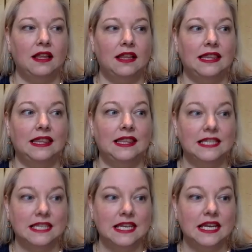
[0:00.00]

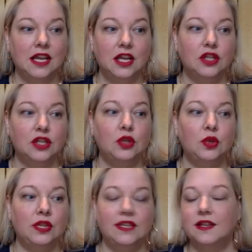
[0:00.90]
listening to
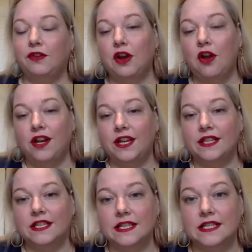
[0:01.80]
the different
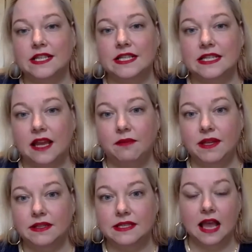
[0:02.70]
audiences and
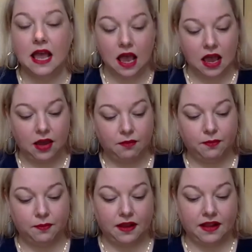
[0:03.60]
segments
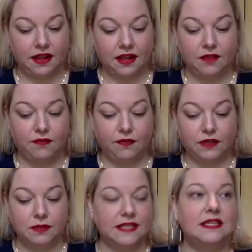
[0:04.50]
in the
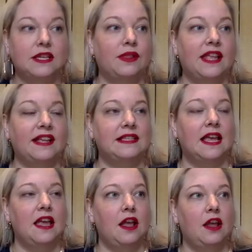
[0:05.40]
first place. So that's,
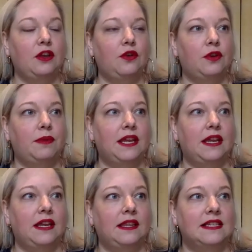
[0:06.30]
you could
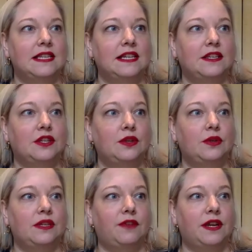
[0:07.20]
be listening to
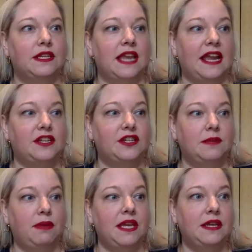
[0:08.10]
different
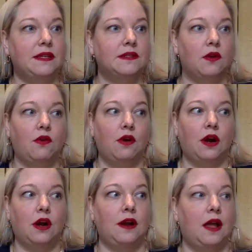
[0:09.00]
HCPs
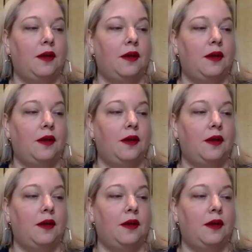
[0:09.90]
or